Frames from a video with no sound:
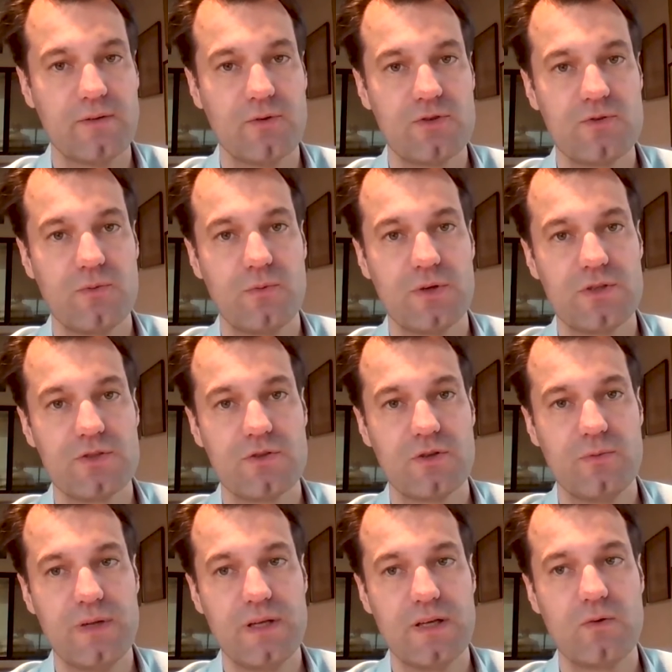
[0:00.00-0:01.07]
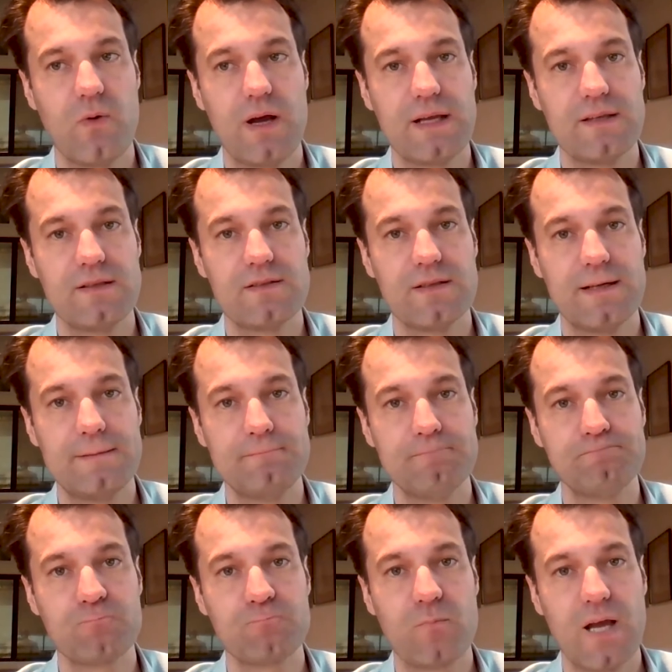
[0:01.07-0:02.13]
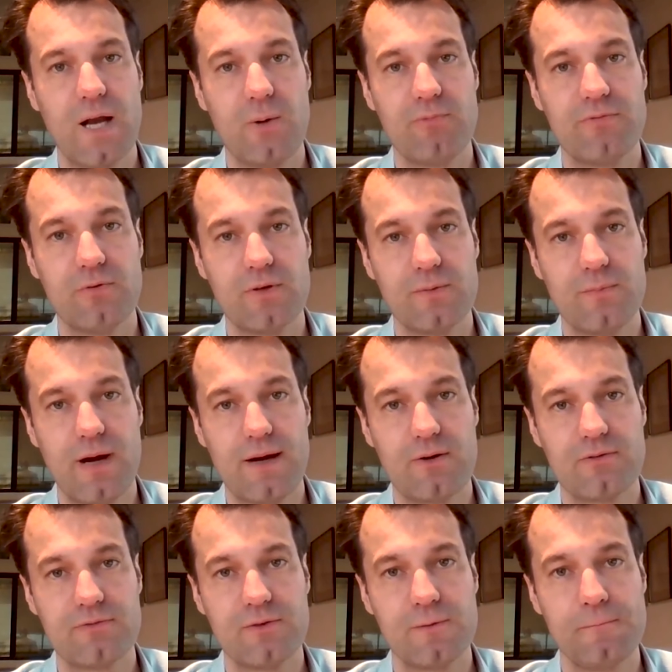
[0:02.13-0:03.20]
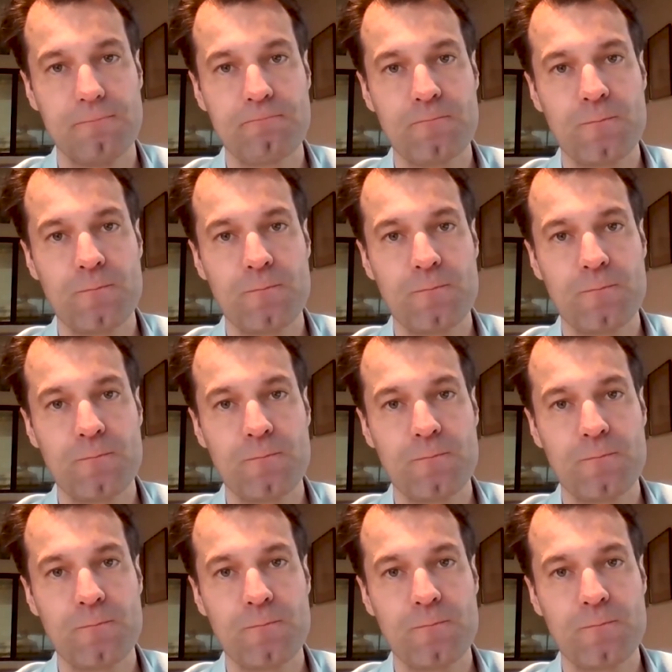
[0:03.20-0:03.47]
which could be quite helpful and powerful.